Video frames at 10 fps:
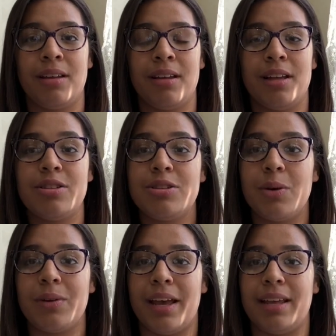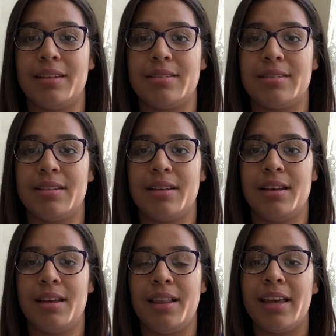It's so nice.
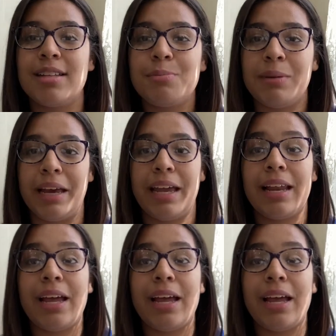like it's plain.